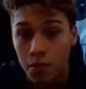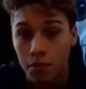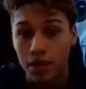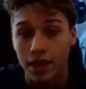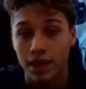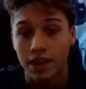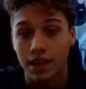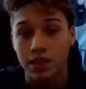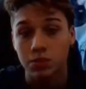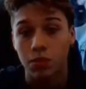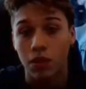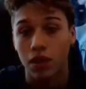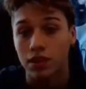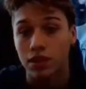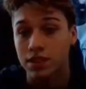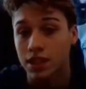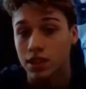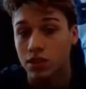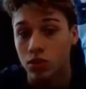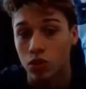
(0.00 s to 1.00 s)
But his
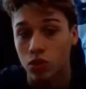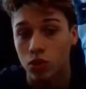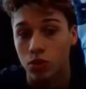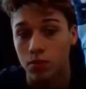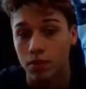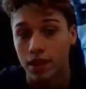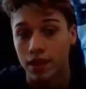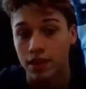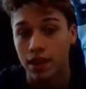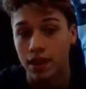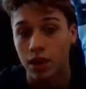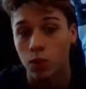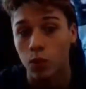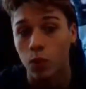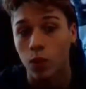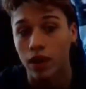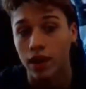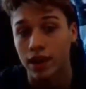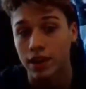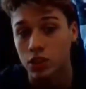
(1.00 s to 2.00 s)
boss had told him that they
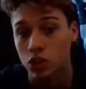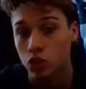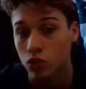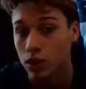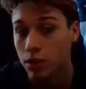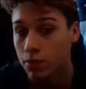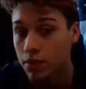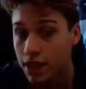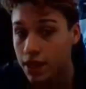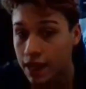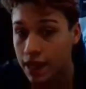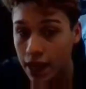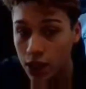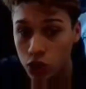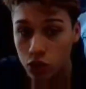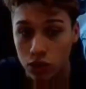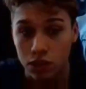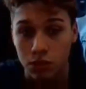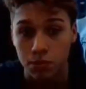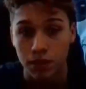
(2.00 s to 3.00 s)
were extremely
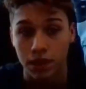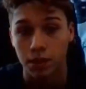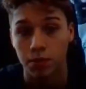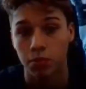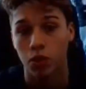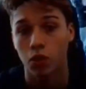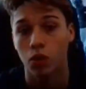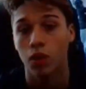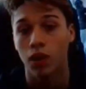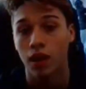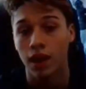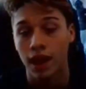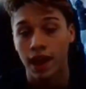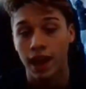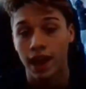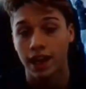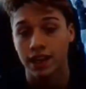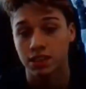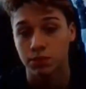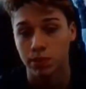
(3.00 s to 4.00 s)
dangerous people,
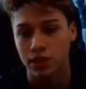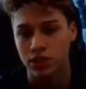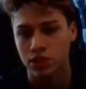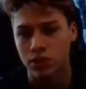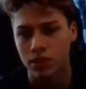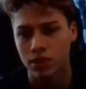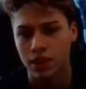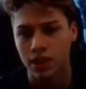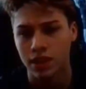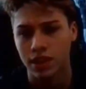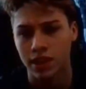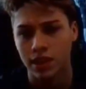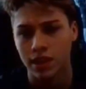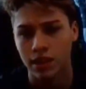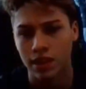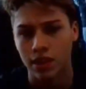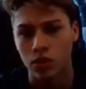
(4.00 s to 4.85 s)
especially the